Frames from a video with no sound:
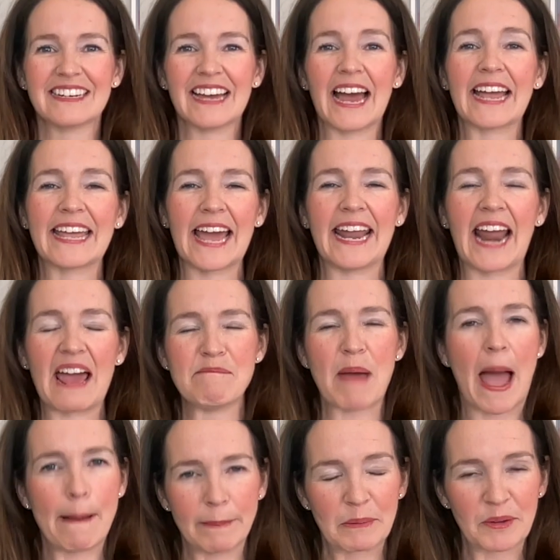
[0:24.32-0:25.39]
Again, I'm
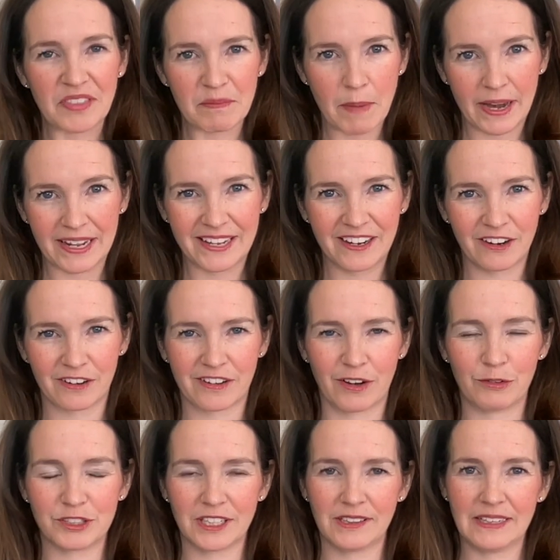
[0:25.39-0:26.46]
Emily with the Medicare
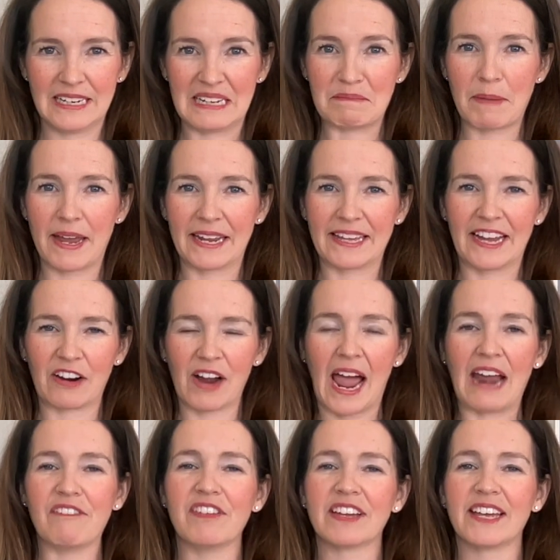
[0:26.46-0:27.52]
Coach, a leading Medicare
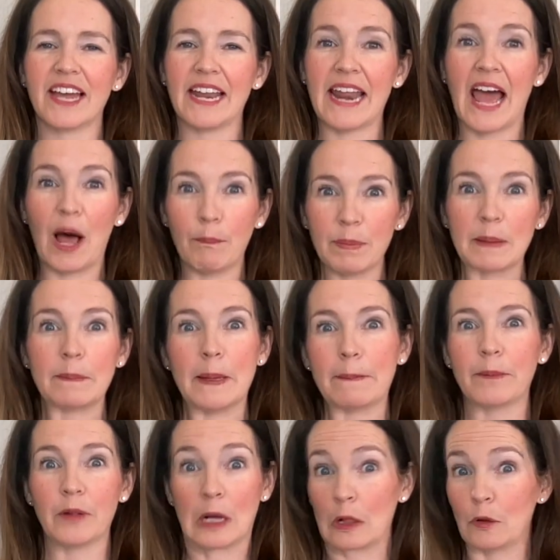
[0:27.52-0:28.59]
advocate, helping
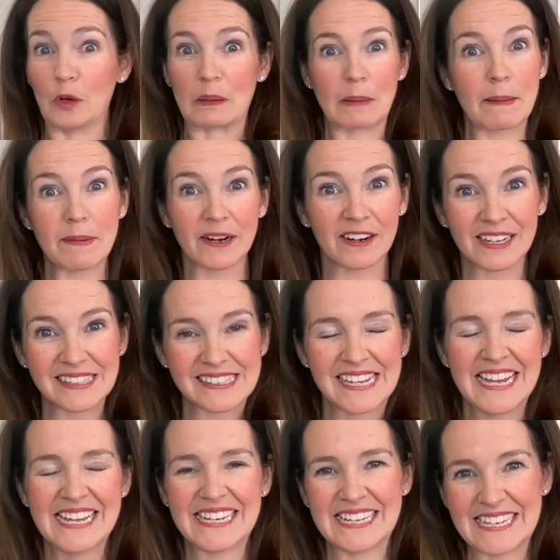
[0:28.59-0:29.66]
people, including my parents,
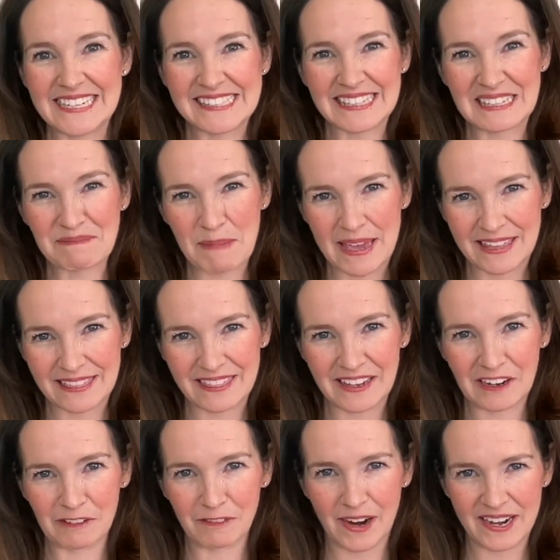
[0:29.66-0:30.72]
easily make
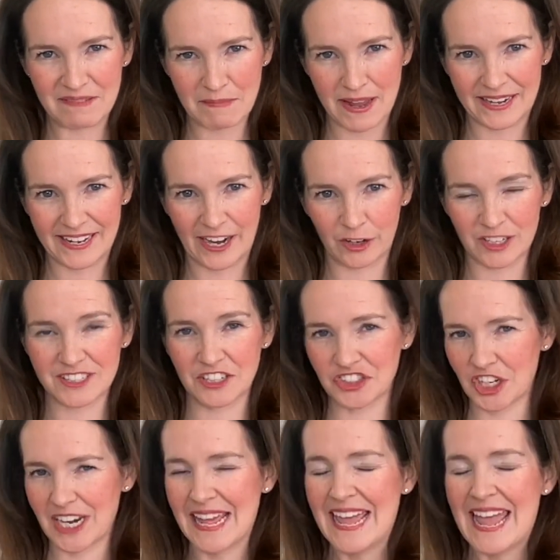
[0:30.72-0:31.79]
their right Medicare
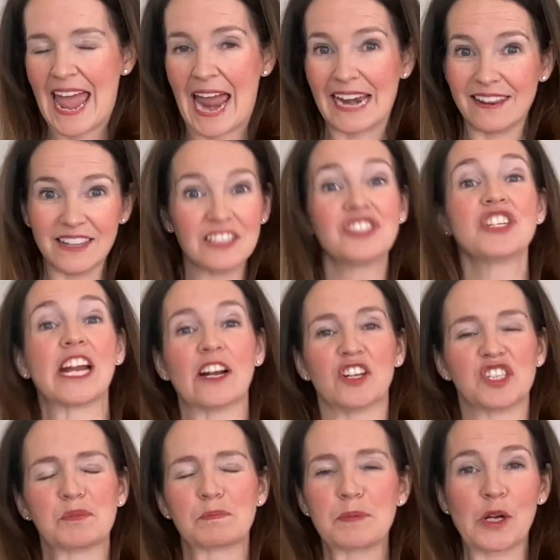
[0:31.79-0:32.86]
decision. And this channel
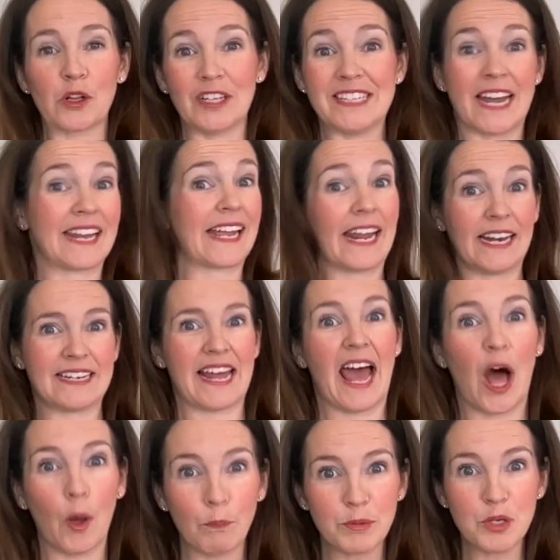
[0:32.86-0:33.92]
is purely dedicated to
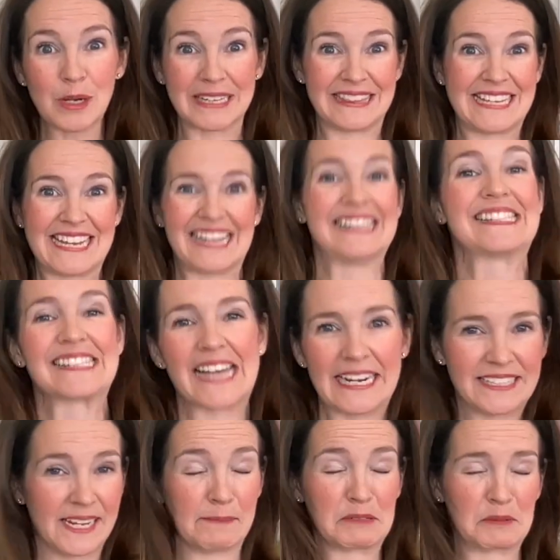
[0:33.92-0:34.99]
help you get the inside
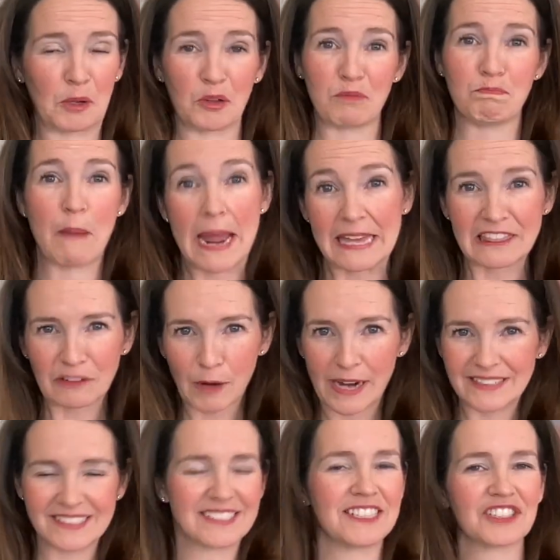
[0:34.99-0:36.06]
tips to both make the right
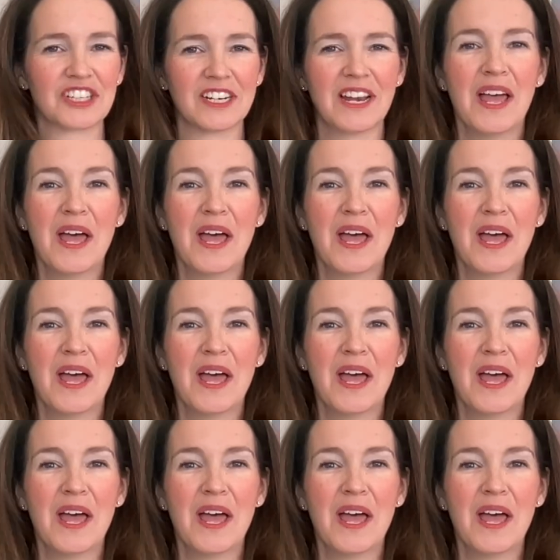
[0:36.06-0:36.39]
decision,